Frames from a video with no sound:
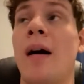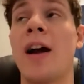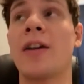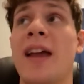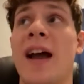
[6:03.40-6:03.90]

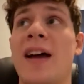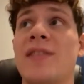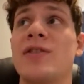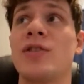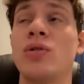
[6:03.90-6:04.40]
I already
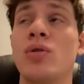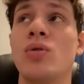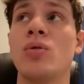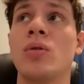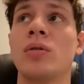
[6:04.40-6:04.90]
had
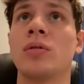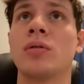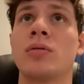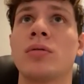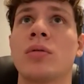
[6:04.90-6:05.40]
two
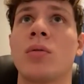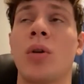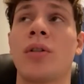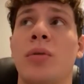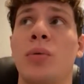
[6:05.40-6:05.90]
or
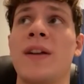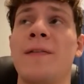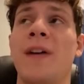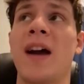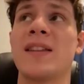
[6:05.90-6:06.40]

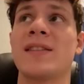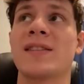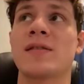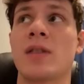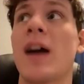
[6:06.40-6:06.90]
three
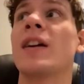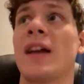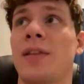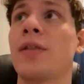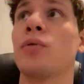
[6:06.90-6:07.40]
fights. I already
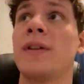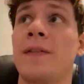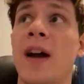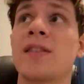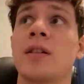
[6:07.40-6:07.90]
had three
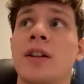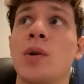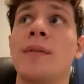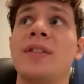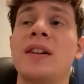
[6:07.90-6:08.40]
fights on a
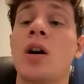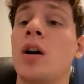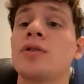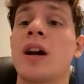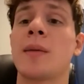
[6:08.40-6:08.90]
U F C
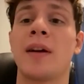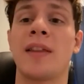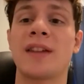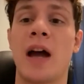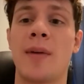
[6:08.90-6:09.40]
contract by
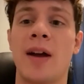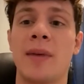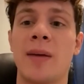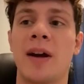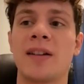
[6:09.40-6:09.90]
the time I
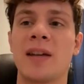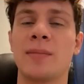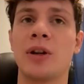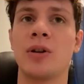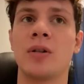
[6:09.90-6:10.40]
made my
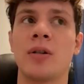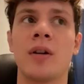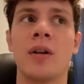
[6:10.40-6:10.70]
debut.